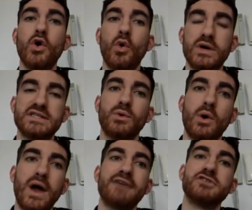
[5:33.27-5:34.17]
What is the one
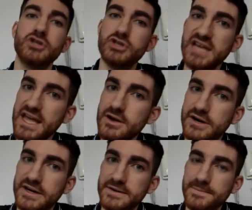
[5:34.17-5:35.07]
we have to use
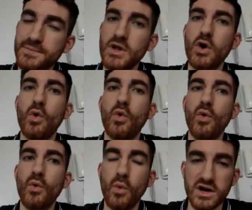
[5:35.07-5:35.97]
here?
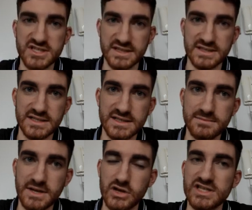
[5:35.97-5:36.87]
Wasn't,
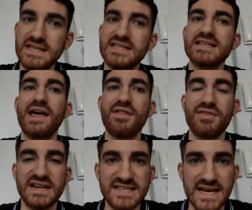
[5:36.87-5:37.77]
because it's
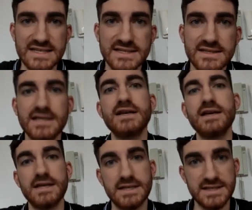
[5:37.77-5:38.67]
the test,
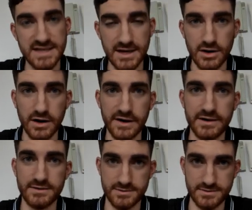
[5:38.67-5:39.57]
singular.
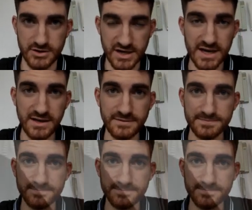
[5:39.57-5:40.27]
Okay?